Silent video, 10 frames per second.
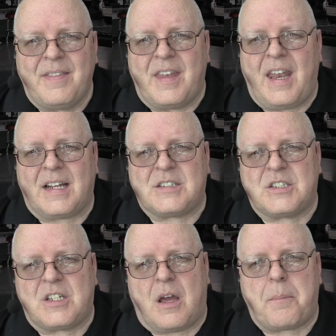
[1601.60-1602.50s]
next
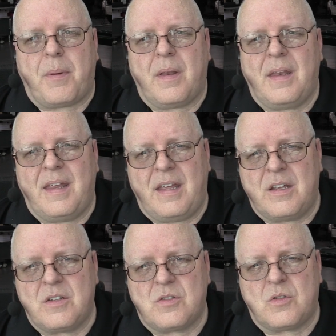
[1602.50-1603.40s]
step
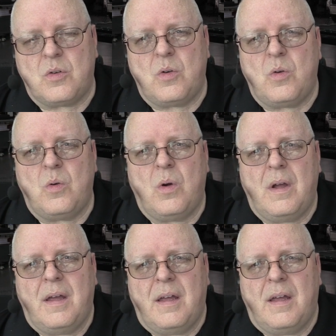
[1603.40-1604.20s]
is to